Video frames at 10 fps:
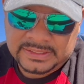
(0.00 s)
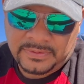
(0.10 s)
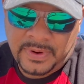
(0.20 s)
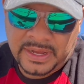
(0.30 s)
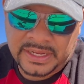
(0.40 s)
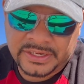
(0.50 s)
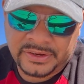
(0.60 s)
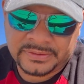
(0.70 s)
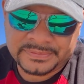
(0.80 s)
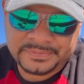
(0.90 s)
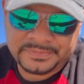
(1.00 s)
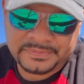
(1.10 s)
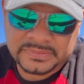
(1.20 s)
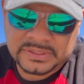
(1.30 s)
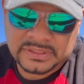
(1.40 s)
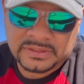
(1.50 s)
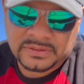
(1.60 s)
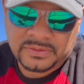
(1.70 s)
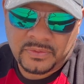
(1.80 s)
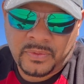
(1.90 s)
why I don't
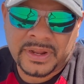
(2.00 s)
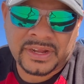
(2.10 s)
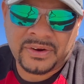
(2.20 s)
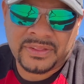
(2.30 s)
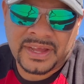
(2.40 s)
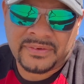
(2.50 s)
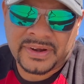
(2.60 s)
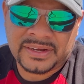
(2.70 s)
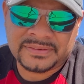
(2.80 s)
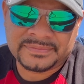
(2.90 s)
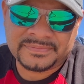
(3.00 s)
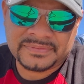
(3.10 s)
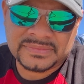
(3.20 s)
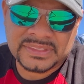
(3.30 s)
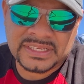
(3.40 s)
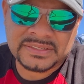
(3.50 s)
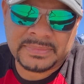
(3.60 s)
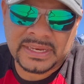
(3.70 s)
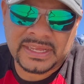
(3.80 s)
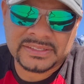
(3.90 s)
want to go that route. That's
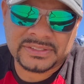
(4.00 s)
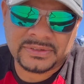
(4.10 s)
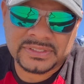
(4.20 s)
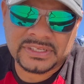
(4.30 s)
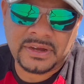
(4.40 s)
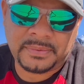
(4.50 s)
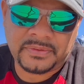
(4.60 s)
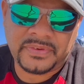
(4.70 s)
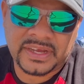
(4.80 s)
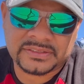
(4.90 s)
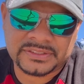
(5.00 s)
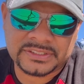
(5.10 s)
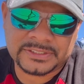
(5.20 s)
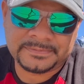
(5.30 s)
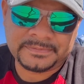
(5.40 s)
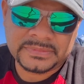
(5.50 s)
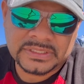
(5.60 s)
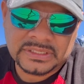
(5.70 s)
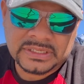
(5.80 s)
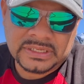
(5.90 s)
my last choice. A couple of factors,
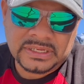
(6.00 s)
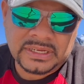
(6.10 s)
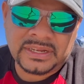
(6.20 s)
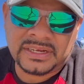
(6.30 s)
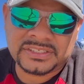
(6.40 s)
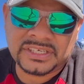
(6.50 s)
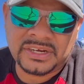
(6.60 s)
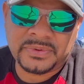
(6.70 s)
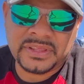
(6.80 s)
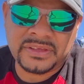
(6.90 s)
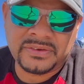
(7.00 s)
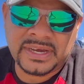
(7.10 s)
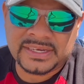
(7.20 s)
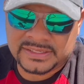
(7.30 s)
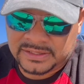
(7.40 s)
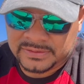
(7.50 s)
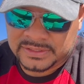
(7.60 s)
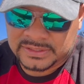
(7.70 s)
and I'll share with you guys those.